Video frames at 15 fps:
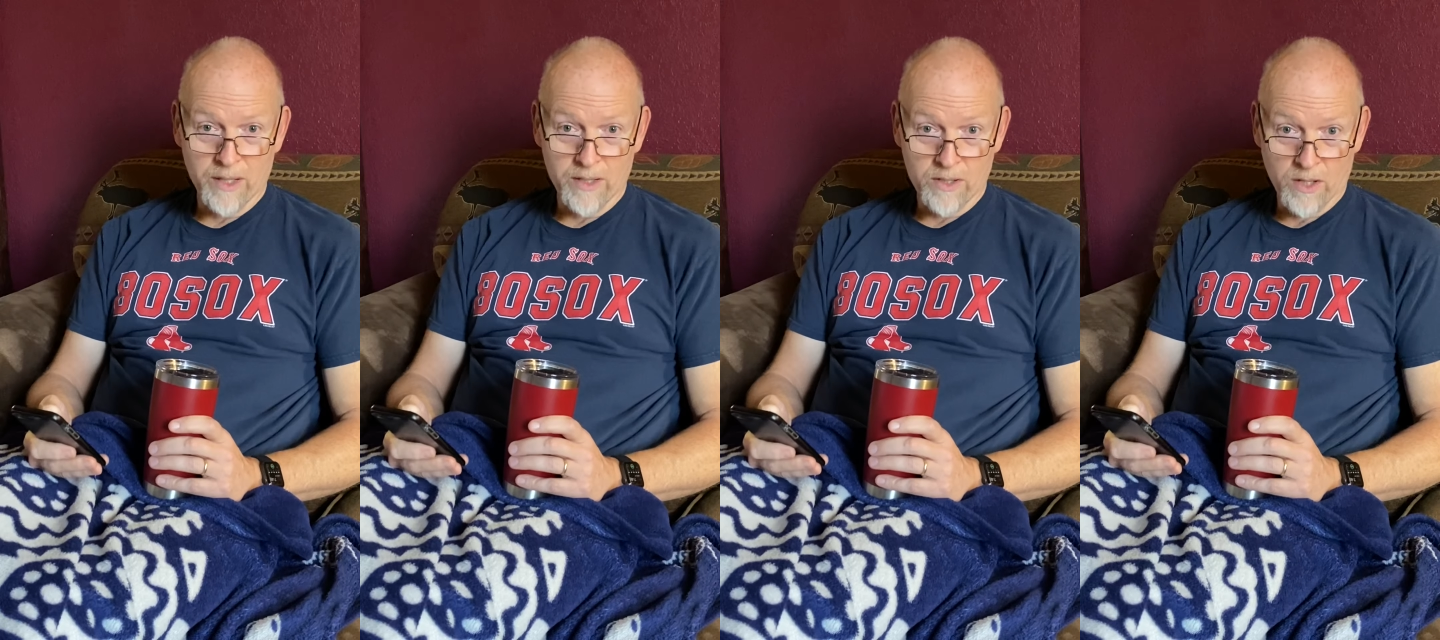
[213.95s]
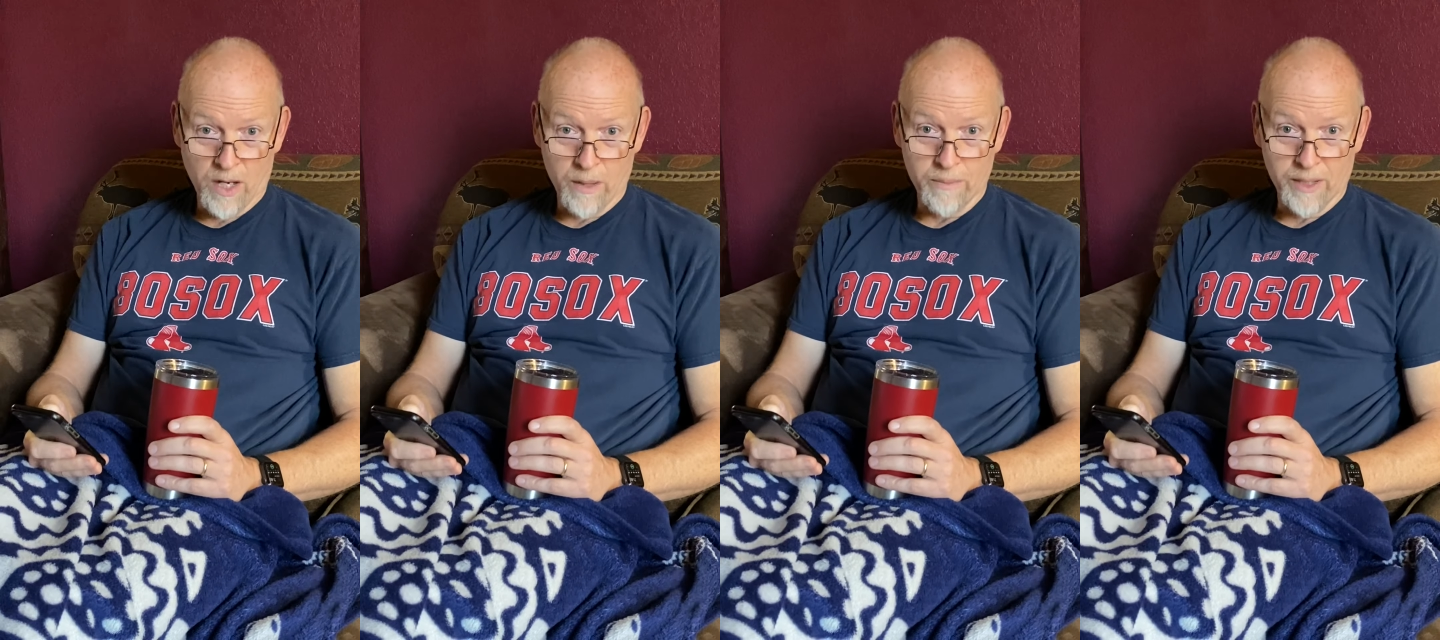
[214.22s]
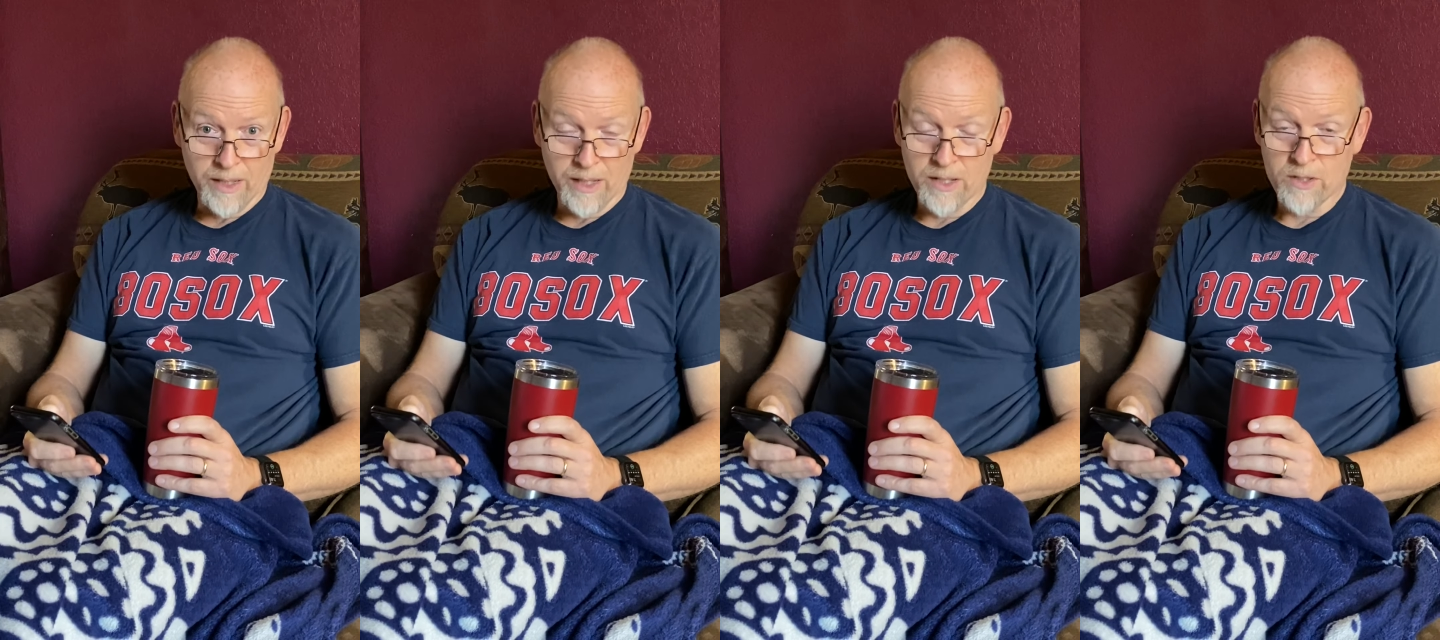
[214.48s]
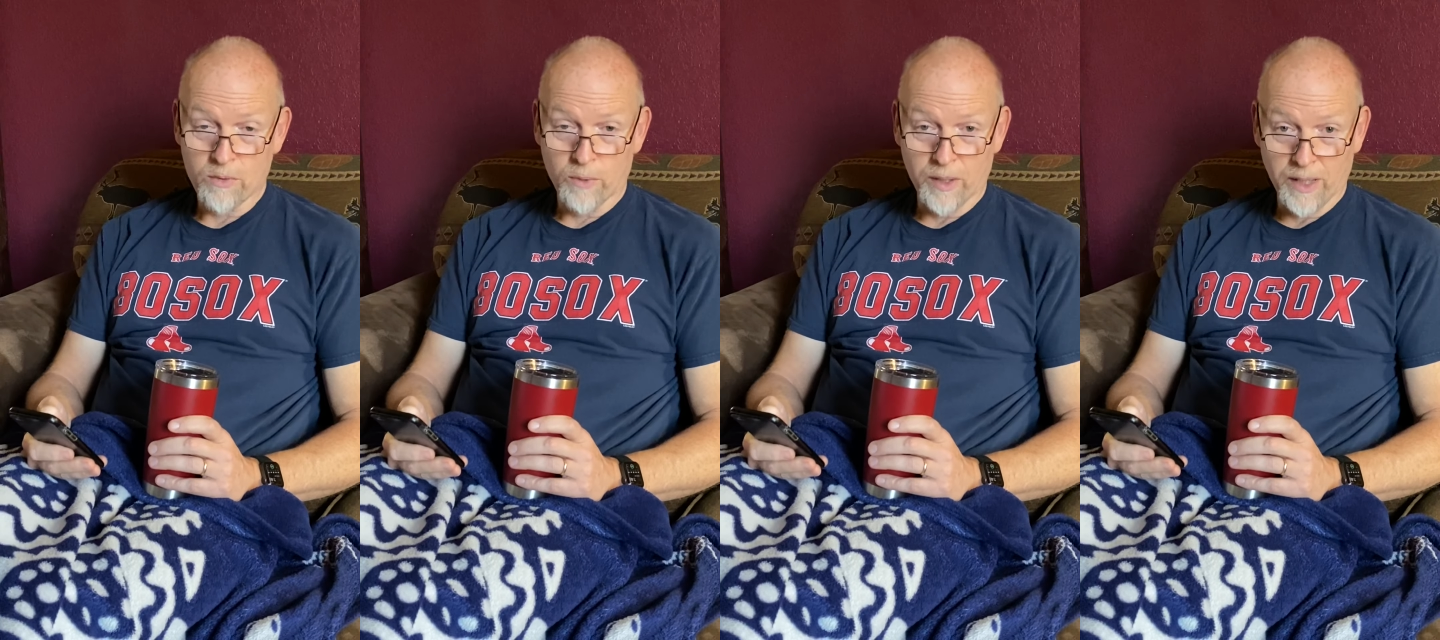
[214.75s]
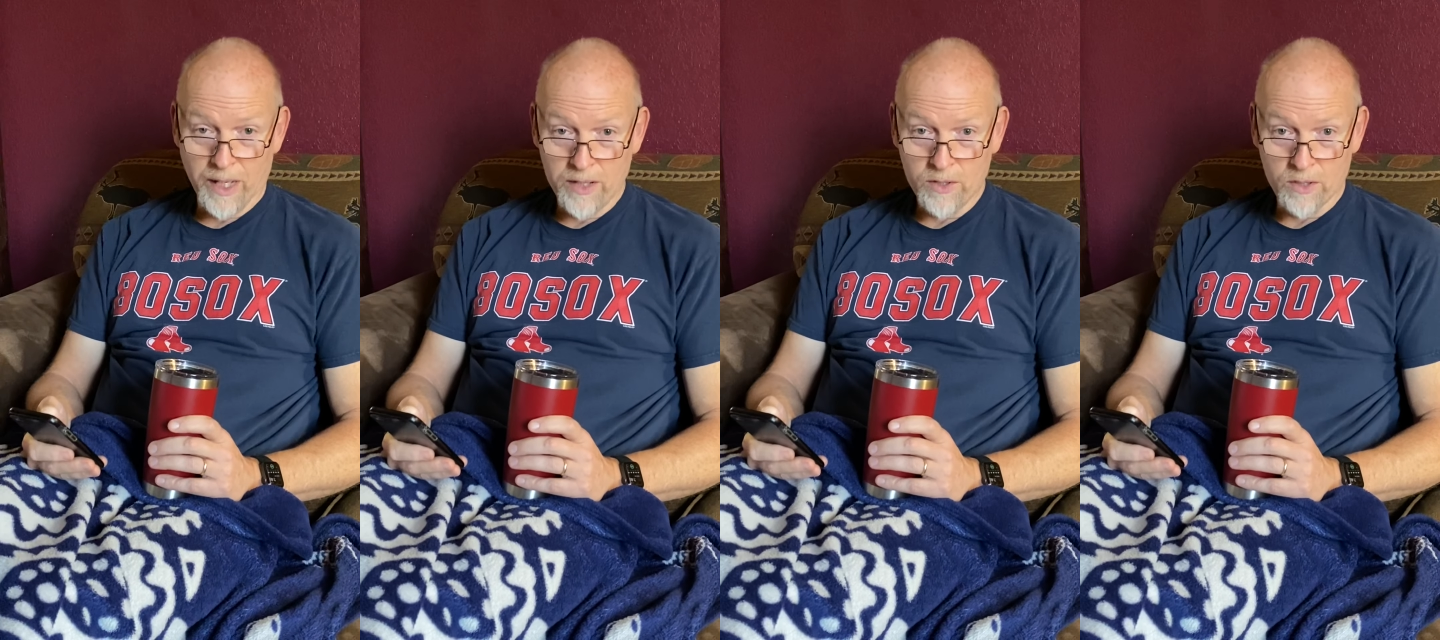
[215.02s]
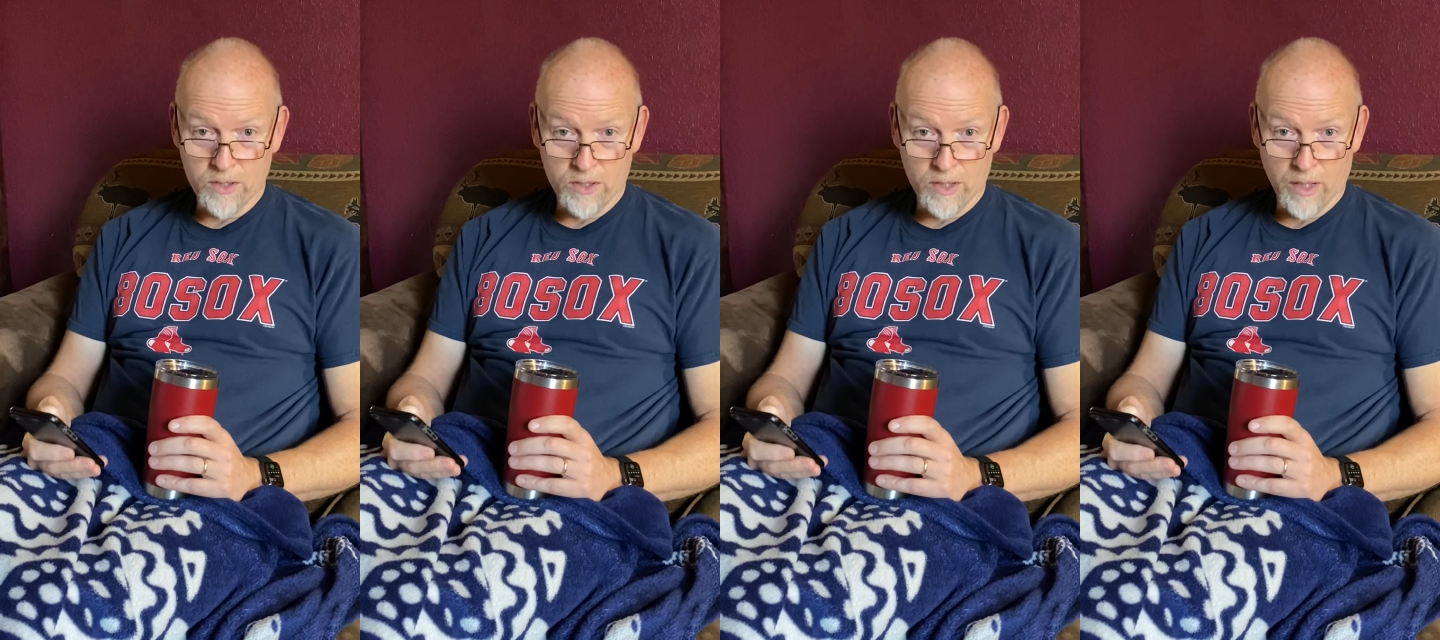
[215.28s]
that's coming is a
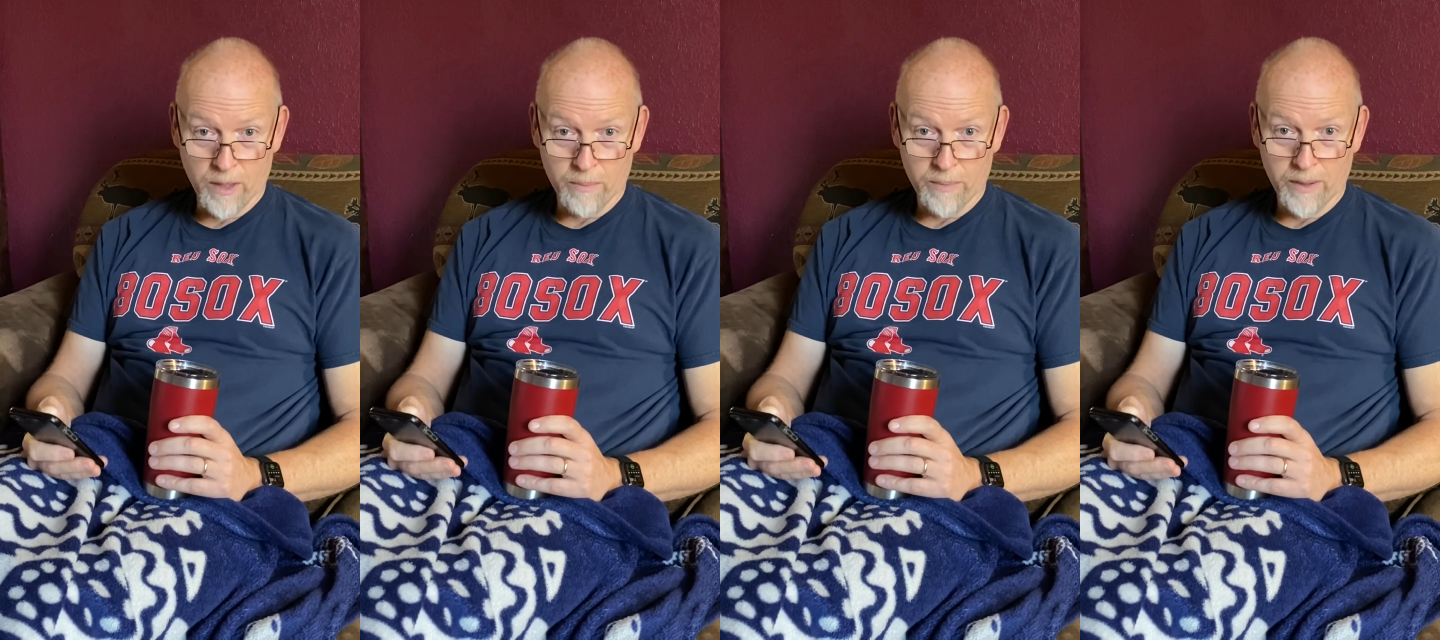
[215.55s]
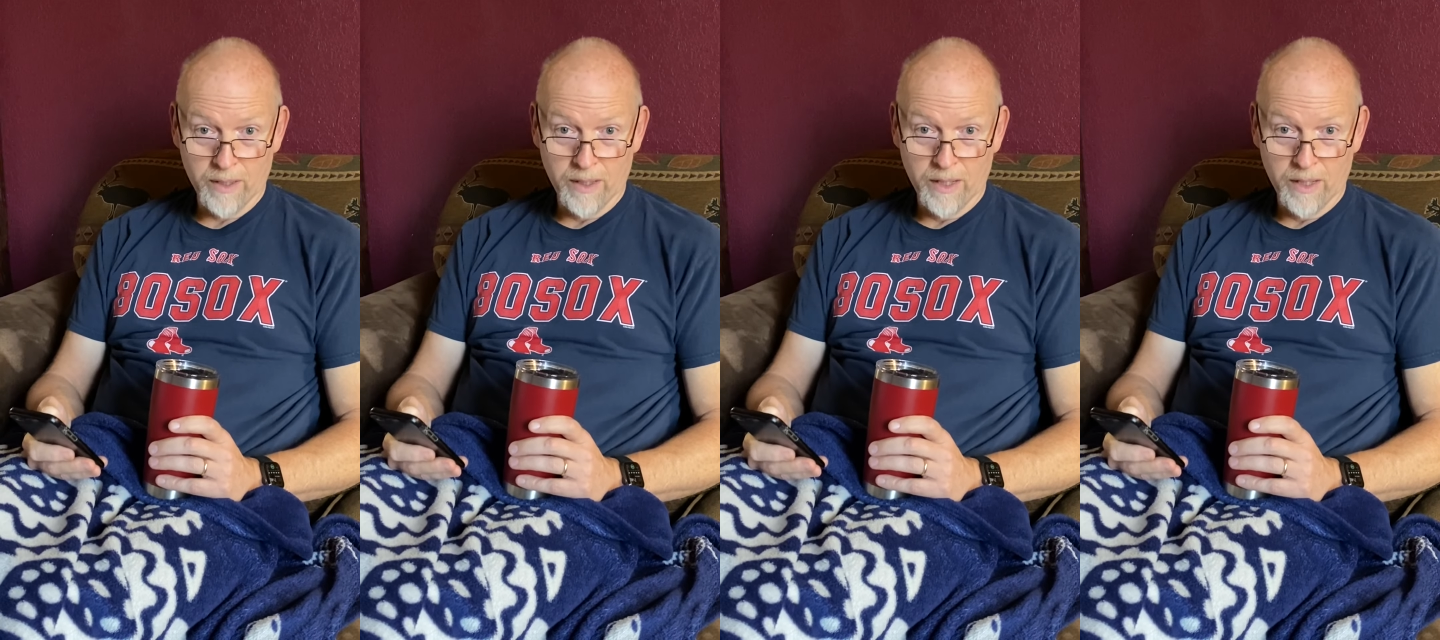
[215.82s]
relationship,